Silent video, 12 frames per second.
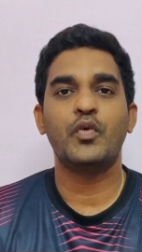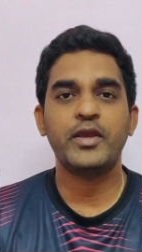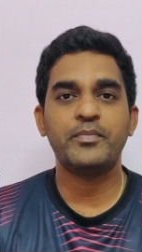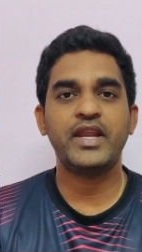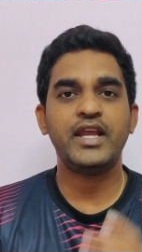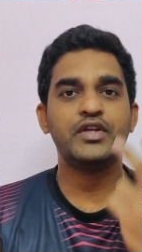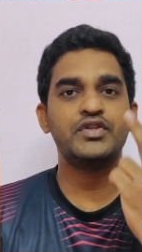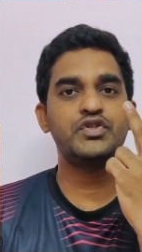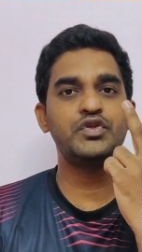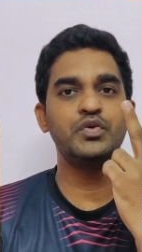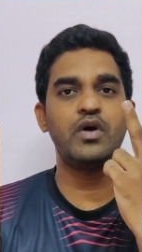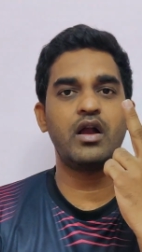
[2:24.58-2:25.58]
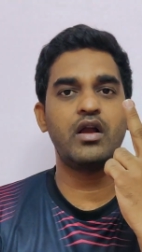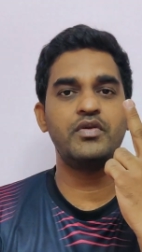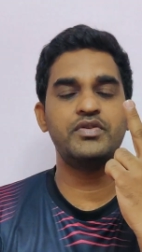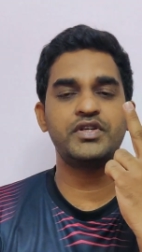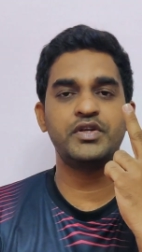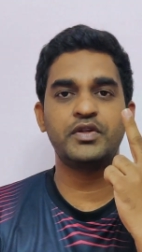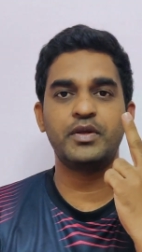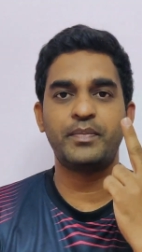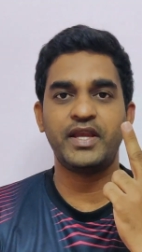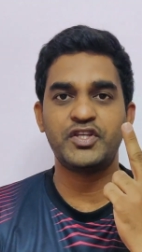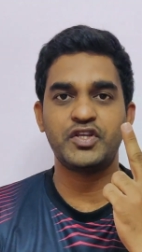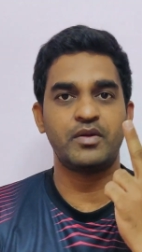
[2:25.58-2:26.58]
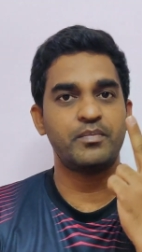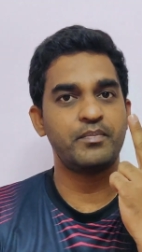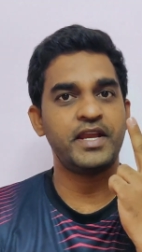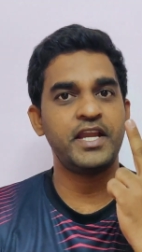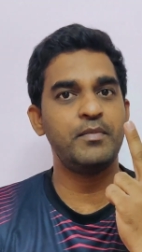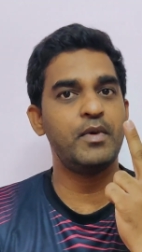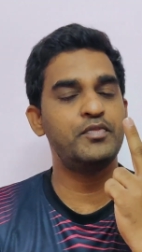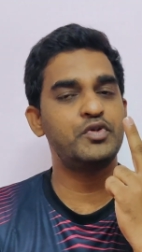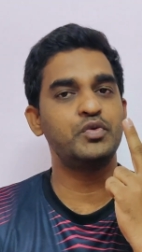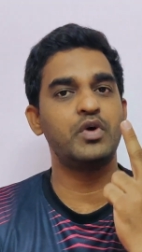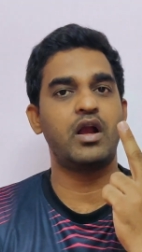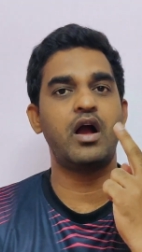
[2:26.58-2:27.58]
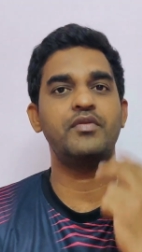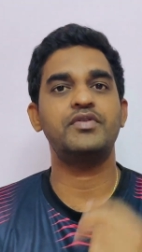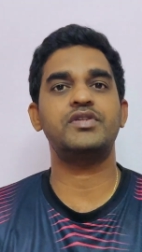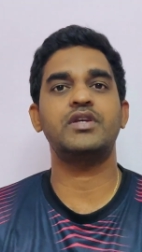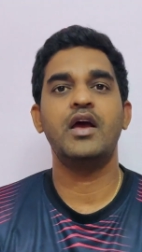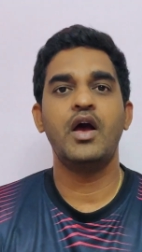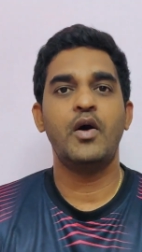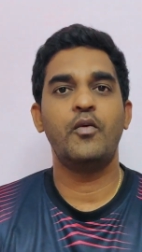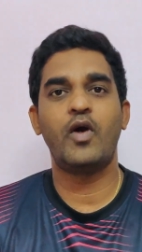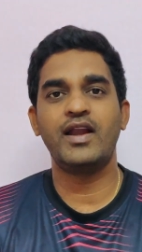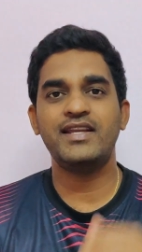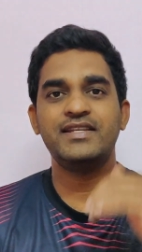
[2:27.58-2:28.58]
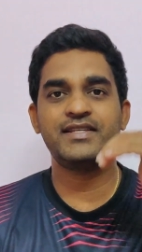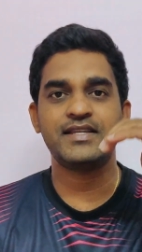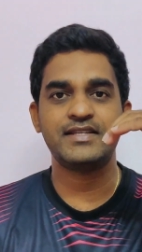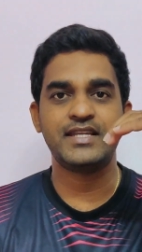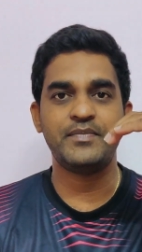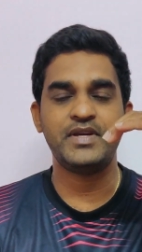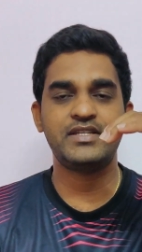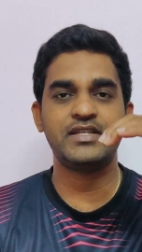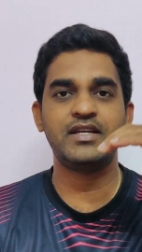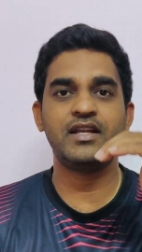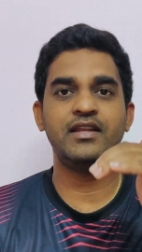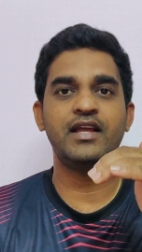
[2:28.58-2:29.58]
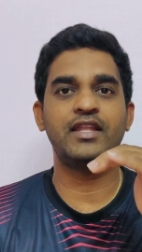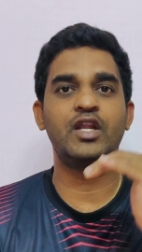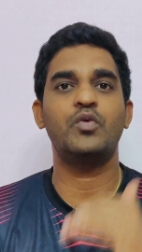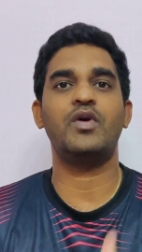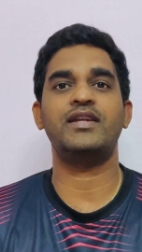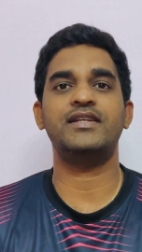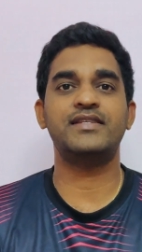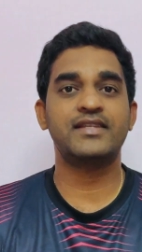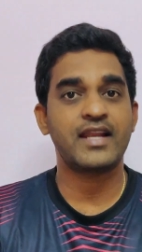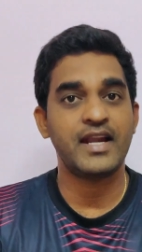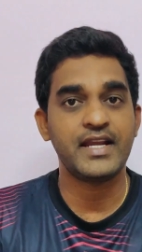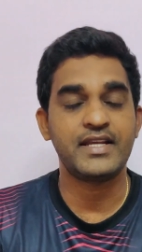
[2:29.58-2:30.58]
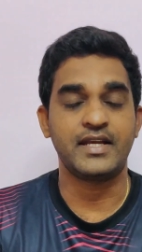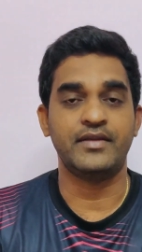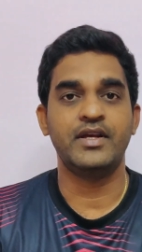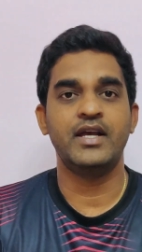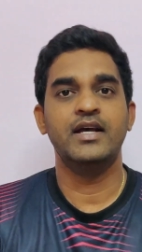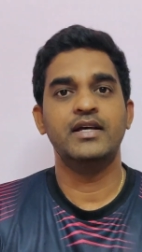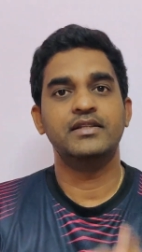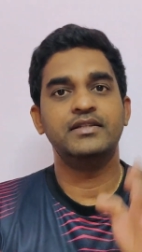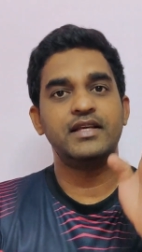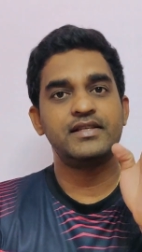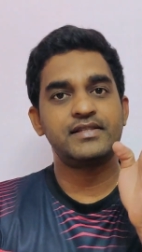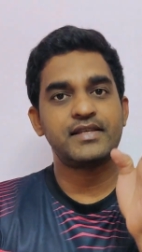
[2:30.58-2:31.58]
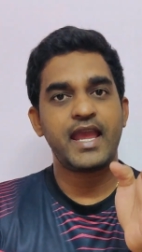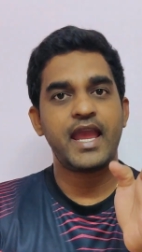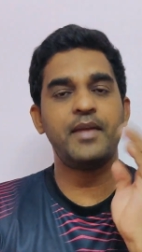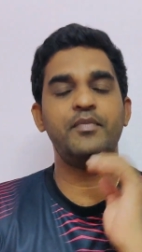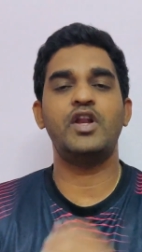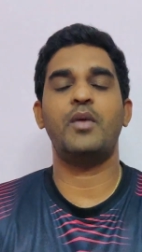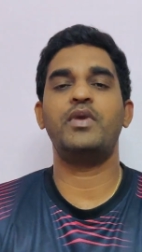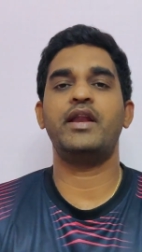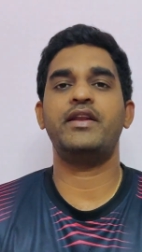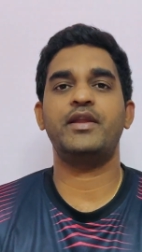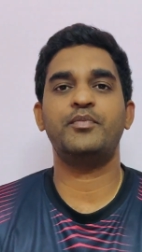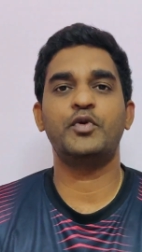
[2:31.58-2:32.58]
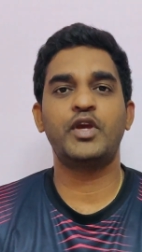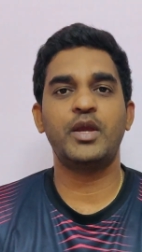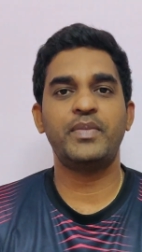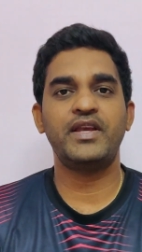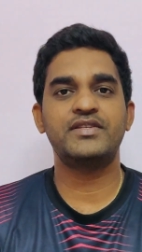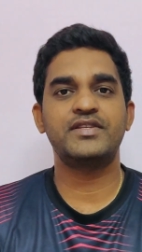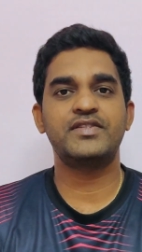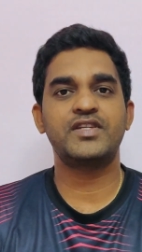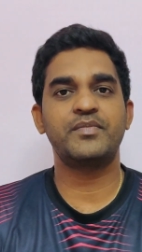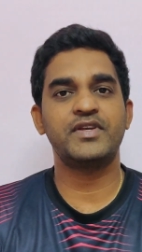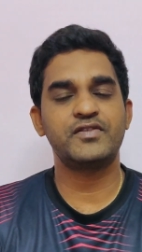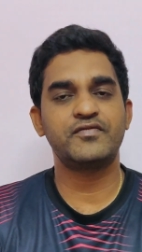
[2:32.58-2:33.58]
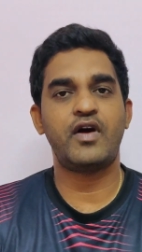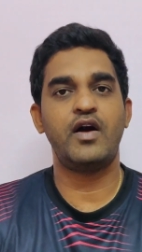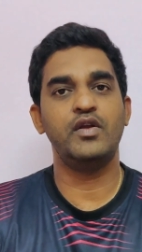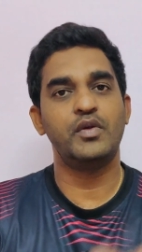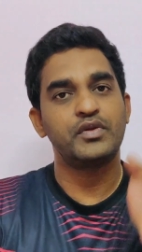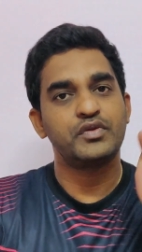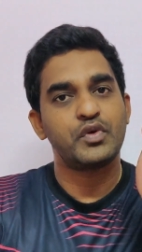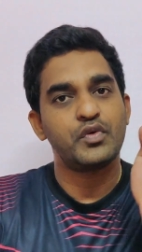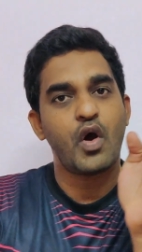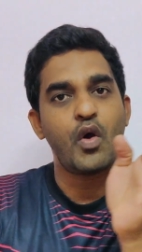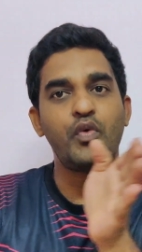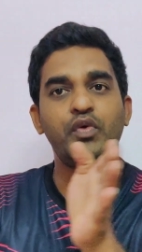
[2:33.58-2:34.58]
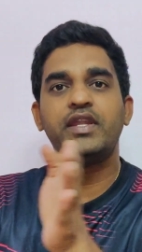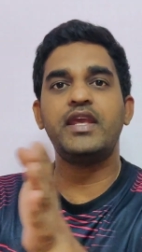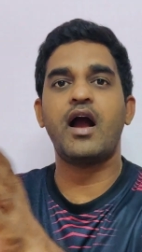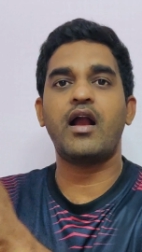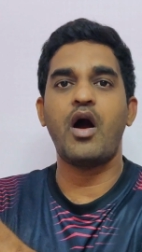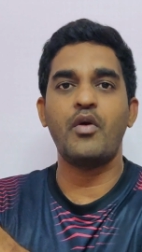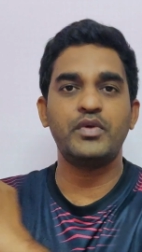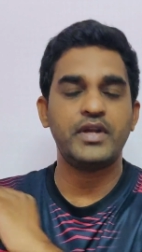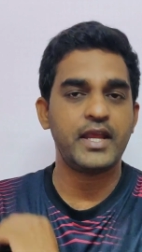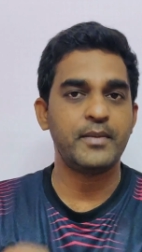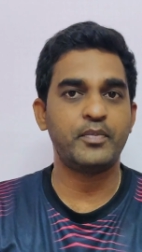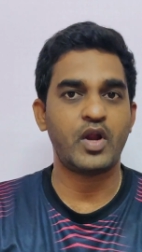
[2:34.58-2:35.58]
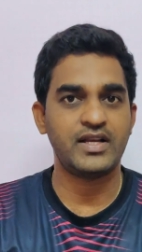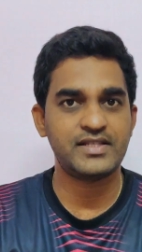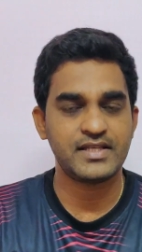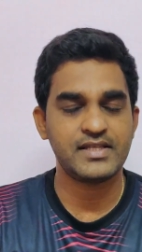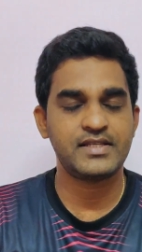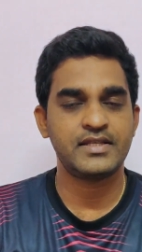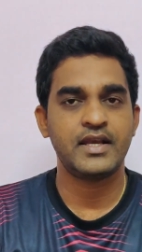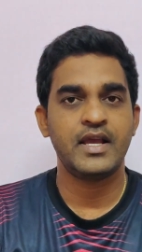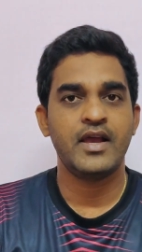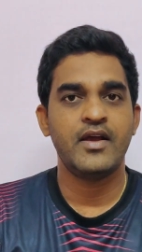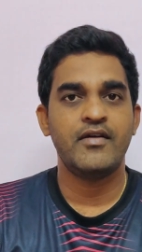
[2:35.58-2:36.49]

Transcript: we bring two accounts into the picture, minimum two accounts. One is debited and the other one is credited. The same double entry bookkeeping system is followed throughout the accounting process,